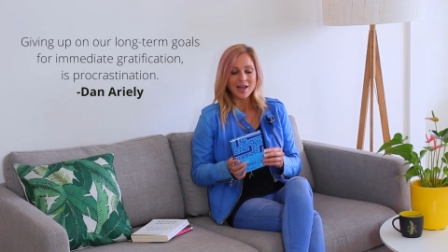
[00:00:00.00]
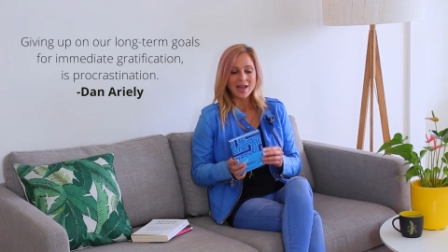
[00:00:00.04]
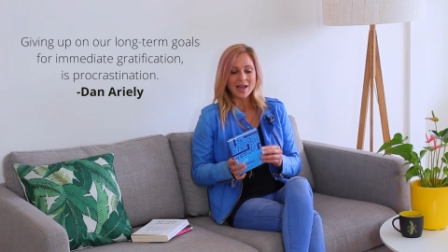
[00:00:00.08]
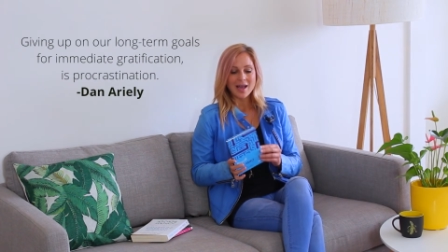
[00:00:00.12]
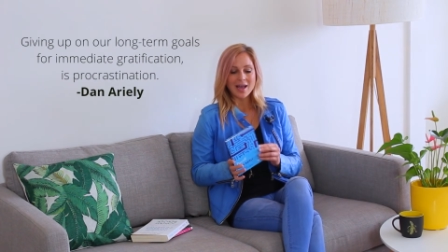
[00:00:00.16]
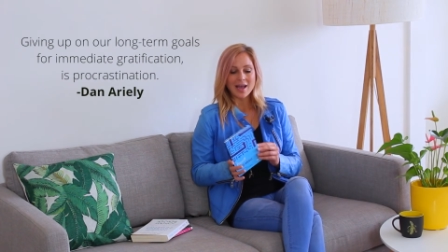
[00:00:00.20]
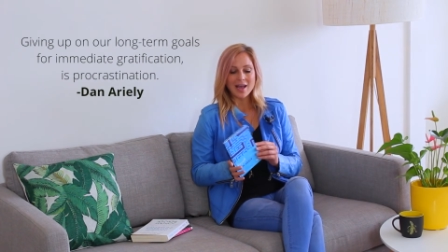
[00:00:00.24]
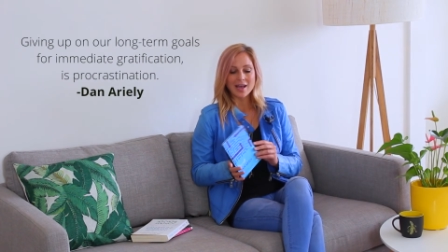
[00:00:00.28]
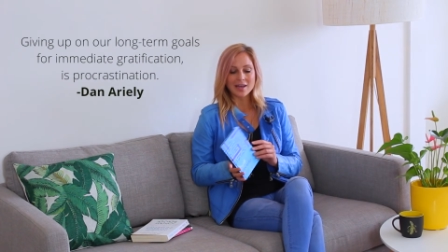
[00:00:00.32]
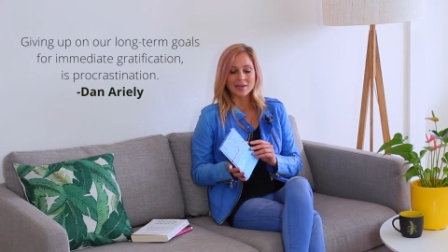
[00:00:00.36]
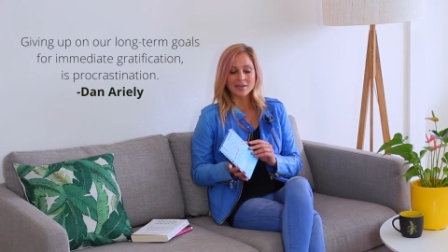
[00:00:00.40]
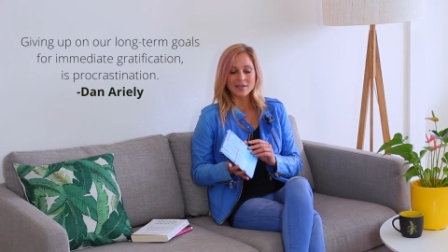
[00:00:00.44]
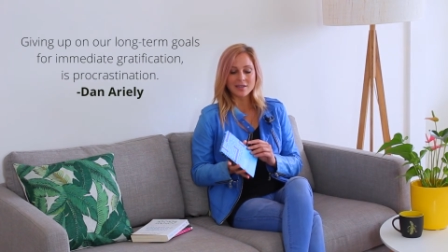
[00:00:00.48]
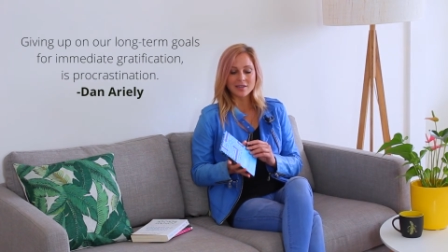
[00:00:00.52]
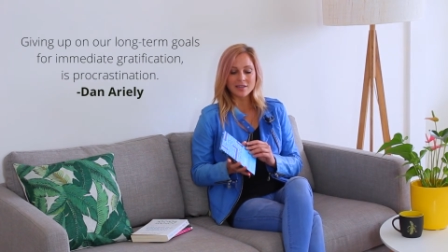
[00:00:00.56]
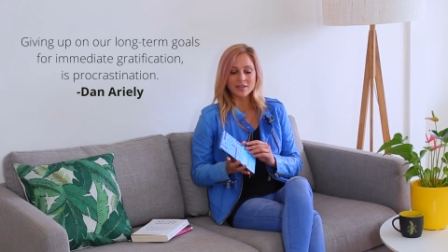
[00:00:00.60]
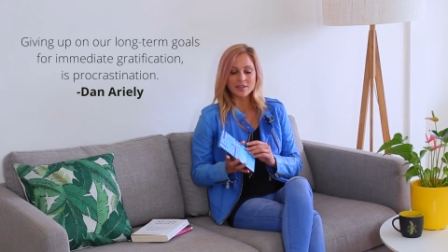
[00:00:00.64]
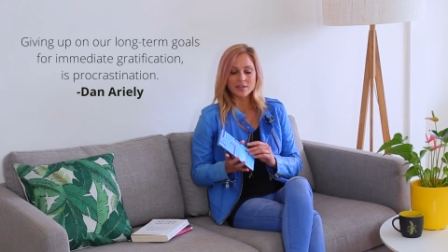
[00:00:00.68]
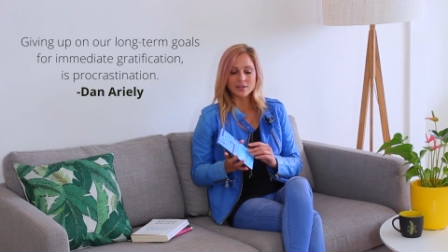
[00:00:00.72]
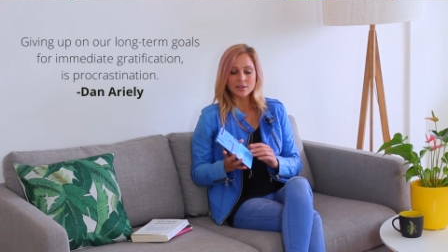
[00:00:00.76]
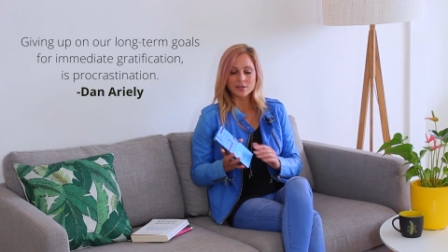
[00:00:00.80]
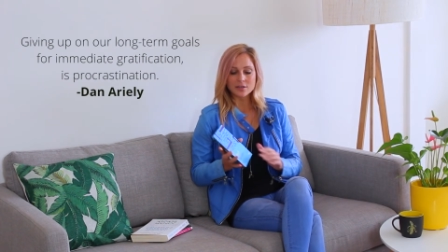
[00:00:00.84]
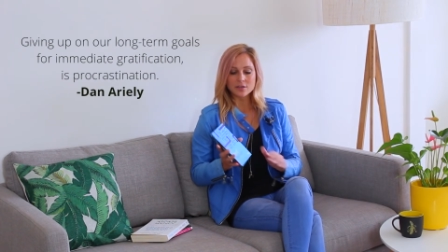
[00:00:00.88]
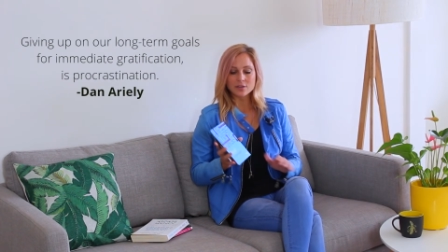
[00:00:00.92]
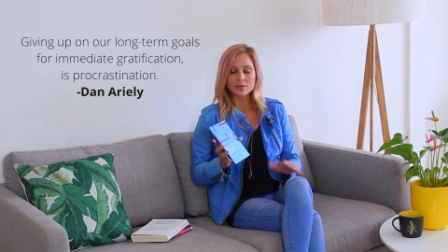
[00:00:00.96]
and
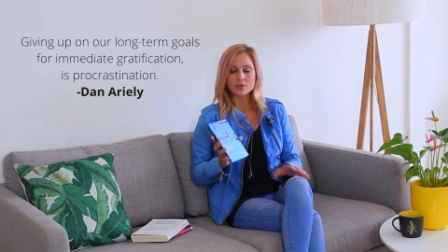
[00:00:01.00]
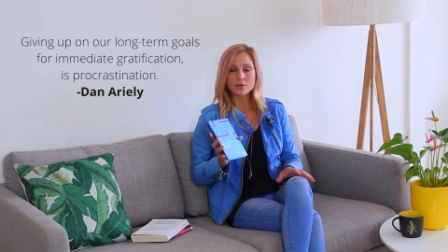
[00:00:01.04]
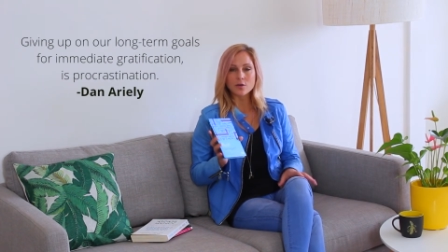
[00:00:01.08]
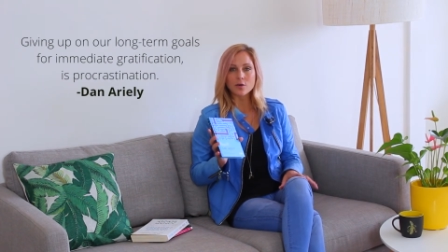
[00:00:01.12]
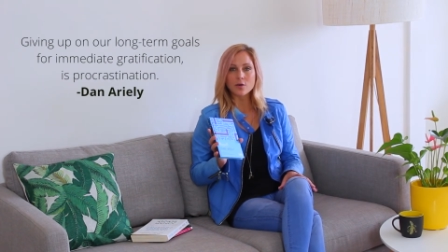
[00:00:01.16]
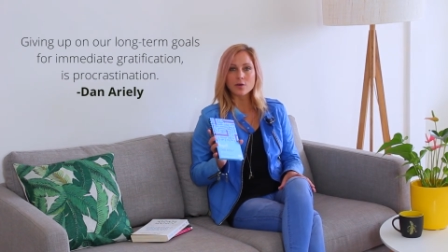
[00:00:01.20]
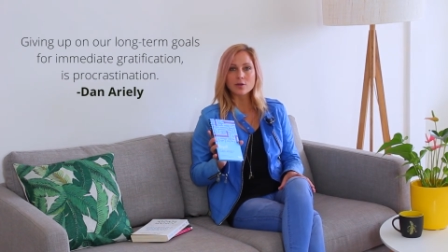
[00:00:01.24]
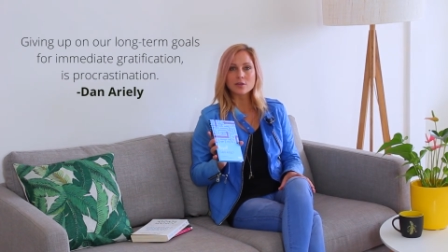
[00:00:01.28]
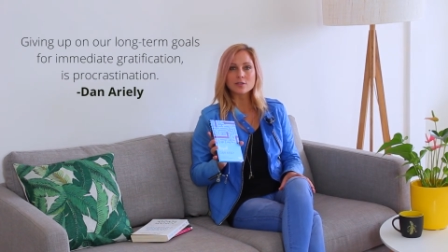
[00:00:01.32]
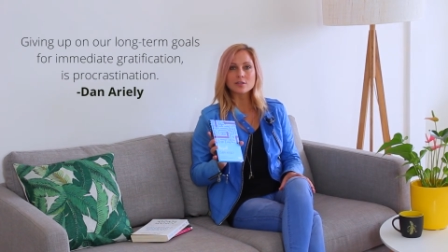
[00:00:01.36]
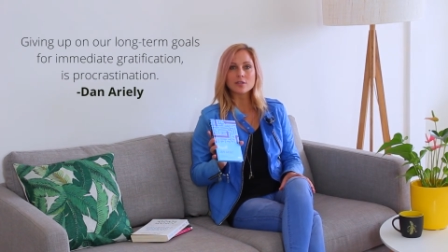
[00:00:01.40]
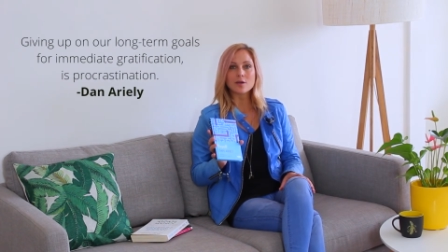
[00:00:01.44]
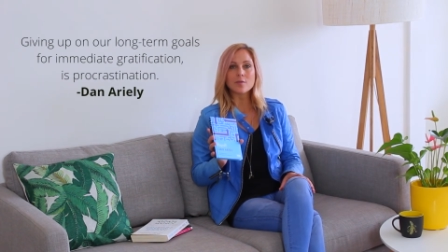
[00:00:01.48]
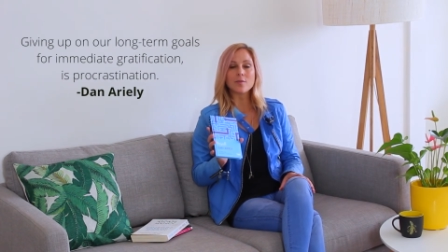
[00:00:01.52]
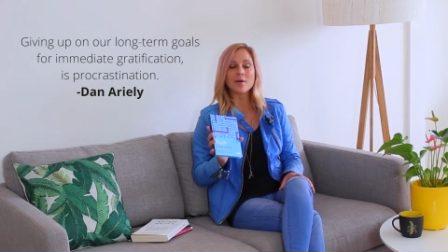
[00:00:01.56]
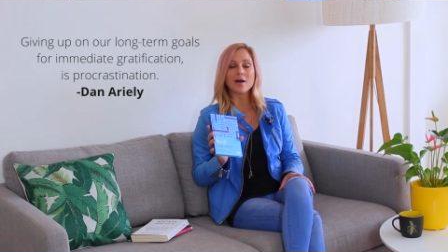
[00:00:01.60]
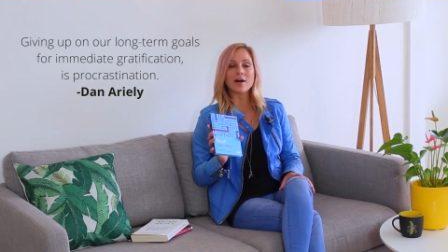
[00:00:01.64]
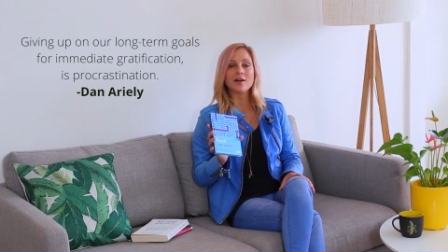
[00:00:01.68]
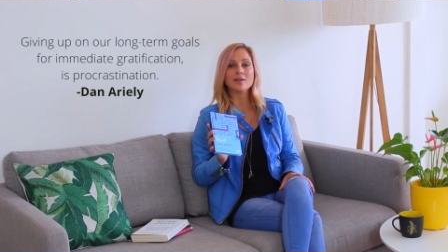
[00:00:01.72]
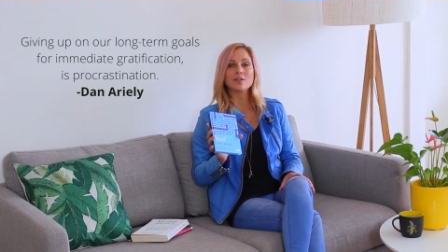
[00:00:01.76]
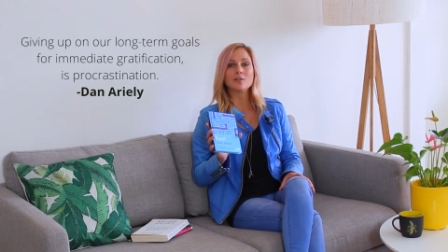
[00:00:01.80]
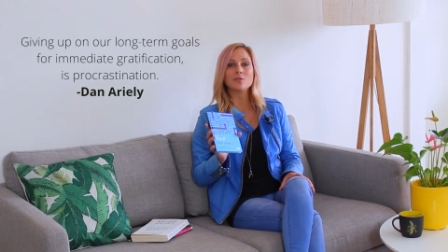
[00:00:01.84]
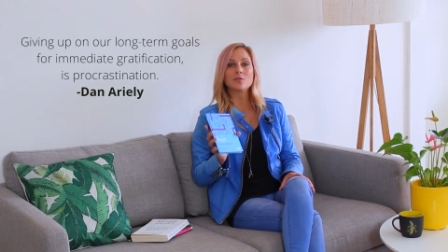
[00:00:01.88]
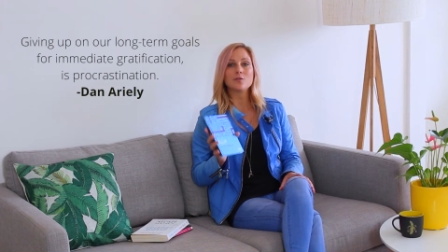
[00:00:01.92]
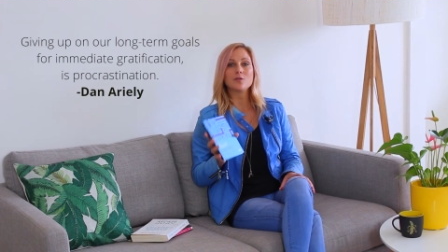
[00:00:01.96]
he talks
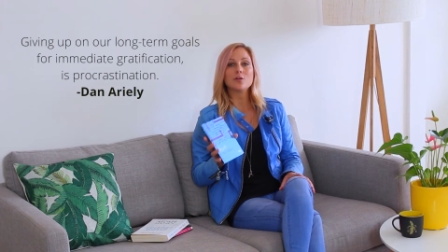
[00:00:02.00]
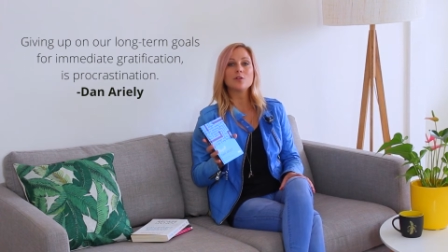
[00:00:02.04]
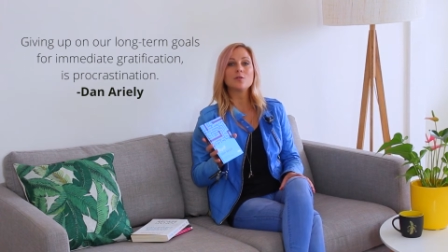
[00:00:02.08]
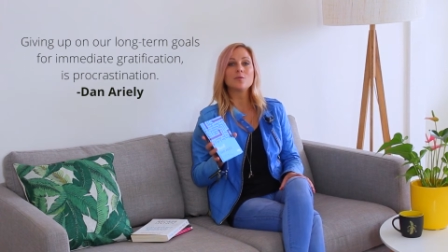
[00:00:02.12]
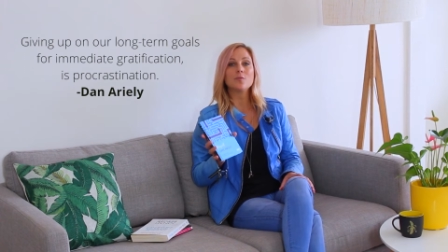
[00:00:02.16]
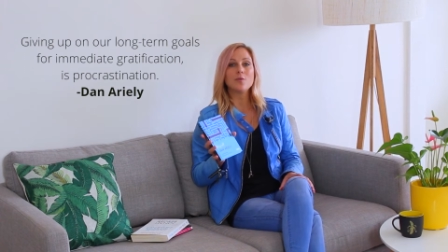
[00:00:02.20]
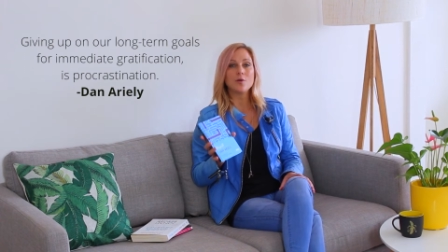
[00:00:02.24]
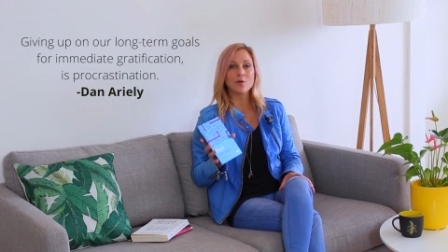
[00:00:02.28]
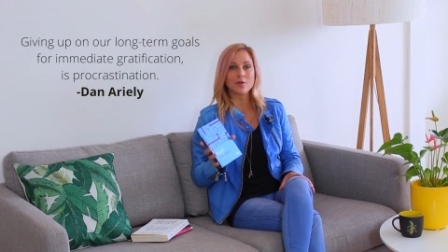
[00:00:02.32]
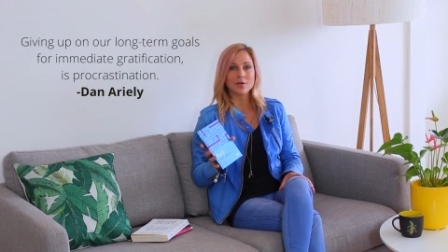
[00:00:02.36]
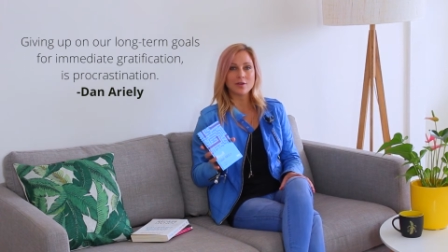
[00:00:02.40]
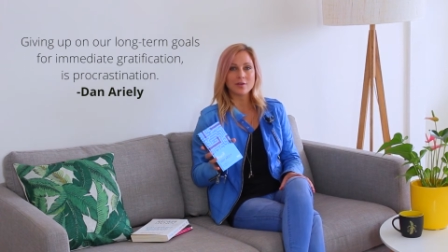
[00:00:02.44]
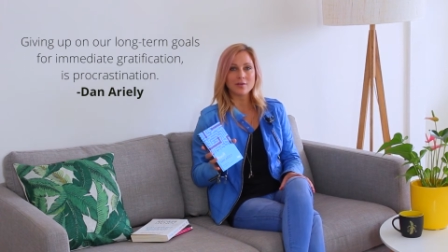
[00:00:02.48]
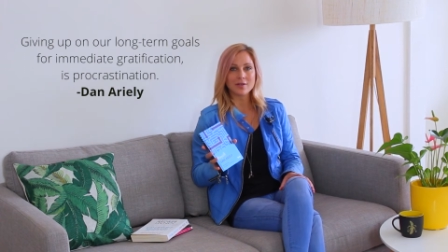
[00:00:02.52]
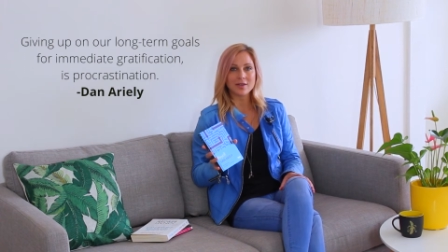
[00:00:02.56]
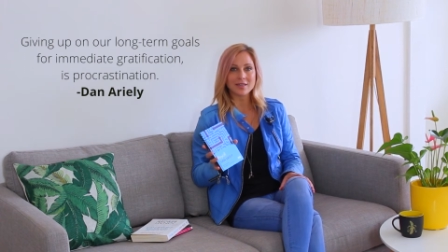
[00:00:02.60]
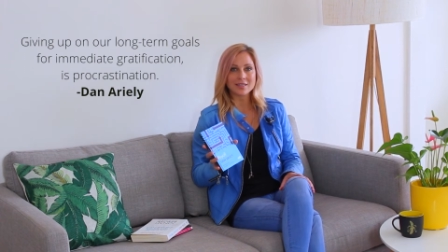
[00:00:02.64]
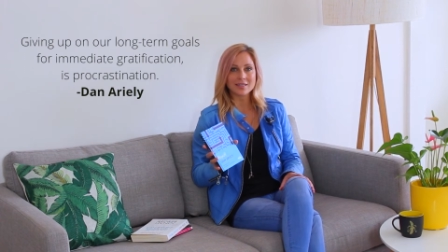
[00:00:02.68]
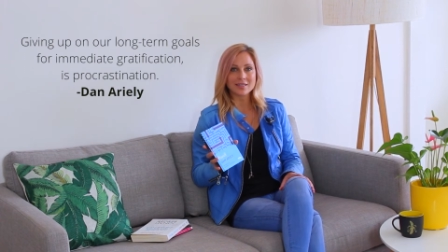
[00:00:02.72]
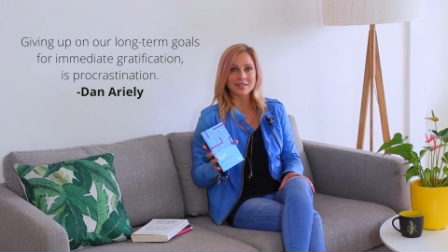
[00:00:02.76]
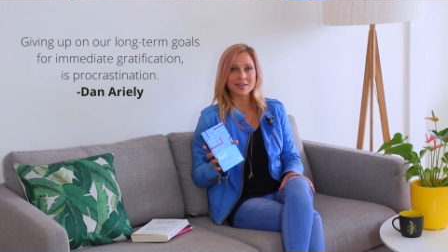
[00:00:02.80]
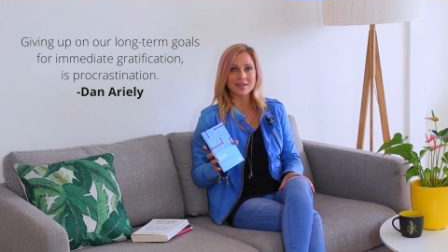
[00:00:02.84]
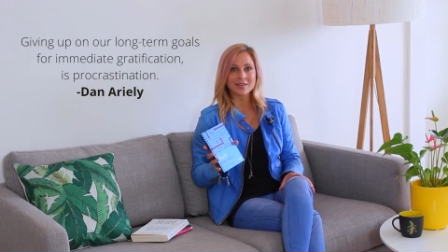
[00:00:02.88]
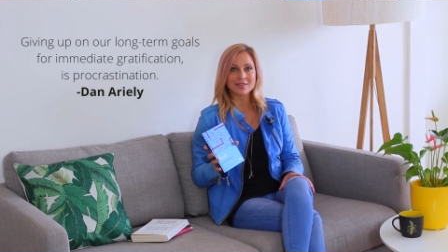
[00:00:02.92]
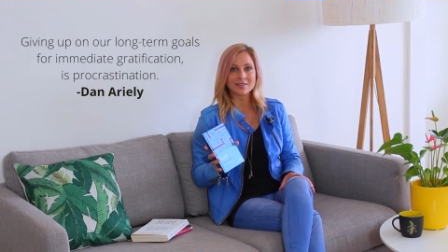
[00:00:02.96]
about what
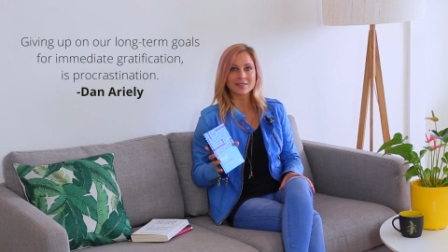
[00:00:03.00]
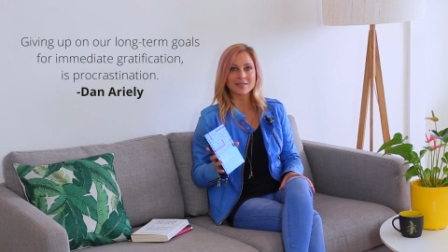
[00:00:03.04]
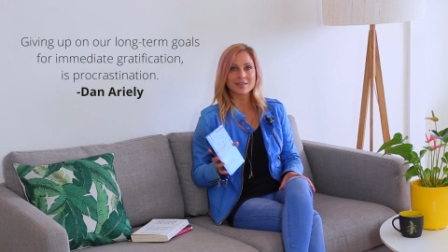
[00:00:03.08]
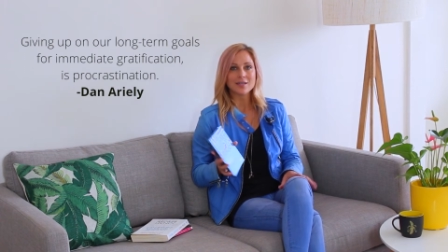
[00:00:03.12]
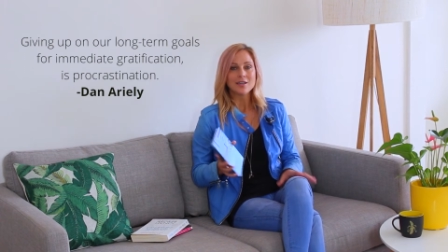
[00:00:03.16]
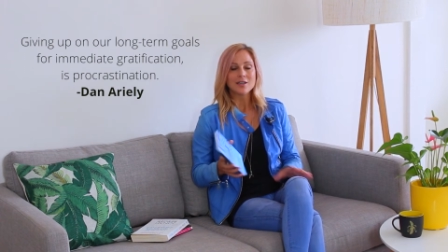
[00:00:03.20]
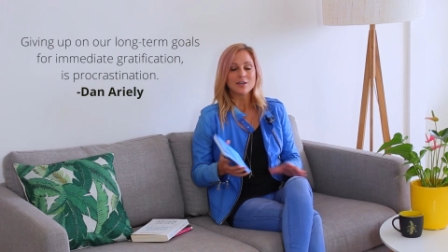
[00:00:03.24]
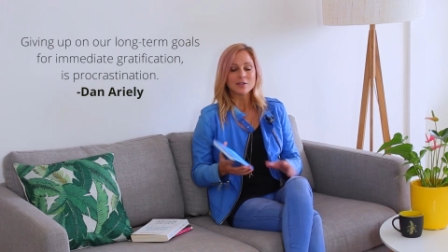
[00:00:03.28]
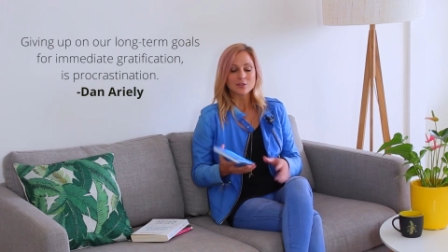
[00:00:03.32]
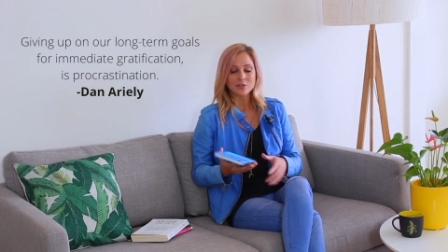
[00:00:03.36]
motivates us.